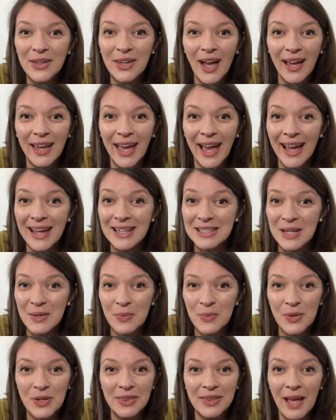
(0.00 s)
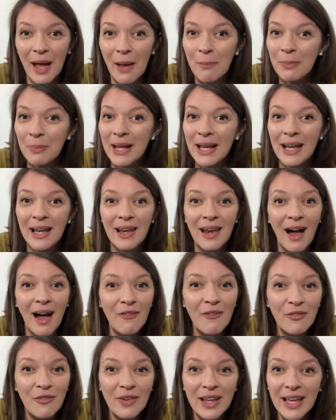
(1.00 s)
Katie. Wouldn't that be
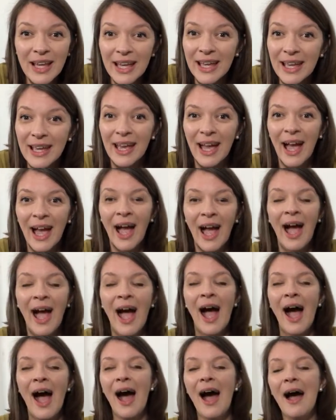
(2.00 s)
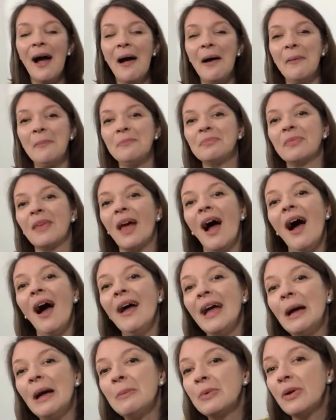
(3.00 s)
lovely?
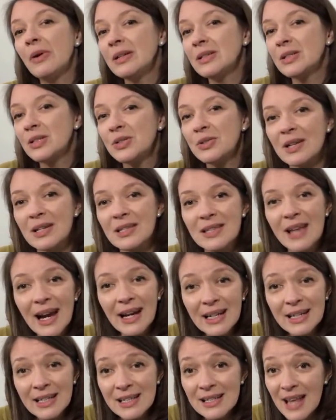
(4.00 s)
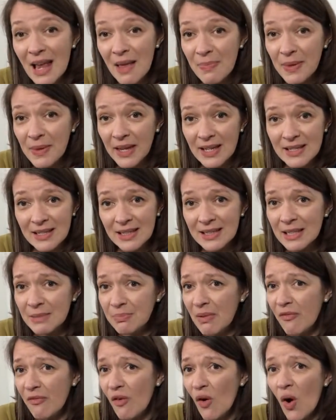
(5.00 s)
I am going to do exactly the same thing as I did
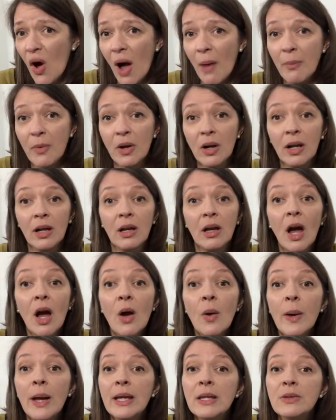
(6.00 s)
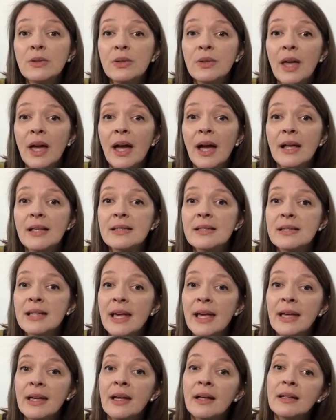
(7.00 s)
before. I'm going to go into there and
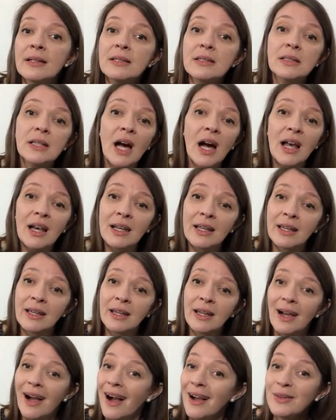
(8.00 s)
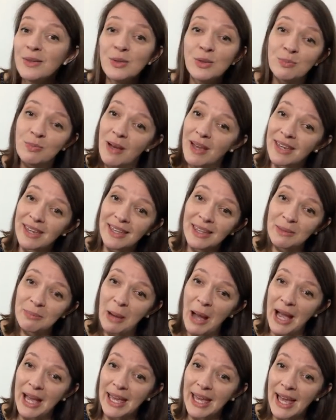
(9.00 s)
say, darling, are you making the
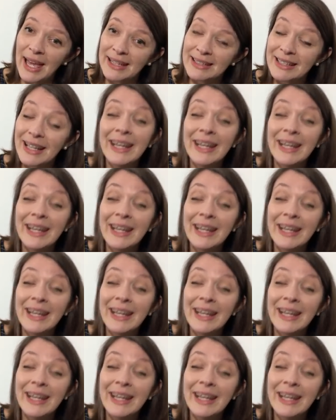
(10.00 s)
pancakes?